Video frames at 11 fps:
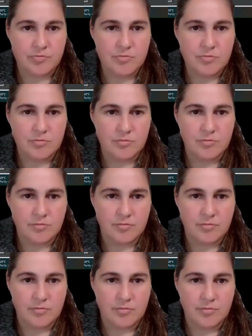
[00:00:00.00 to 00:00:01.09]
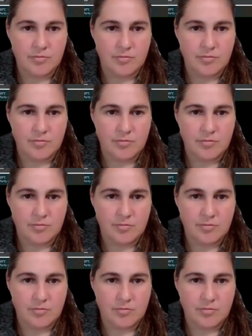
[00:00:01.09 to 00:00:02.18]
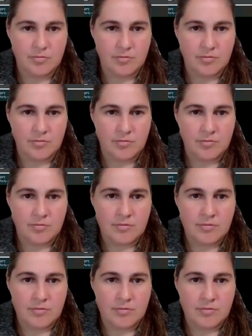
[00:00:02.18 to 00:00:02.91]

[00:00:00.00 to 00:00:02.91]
No one is speaking in this clip.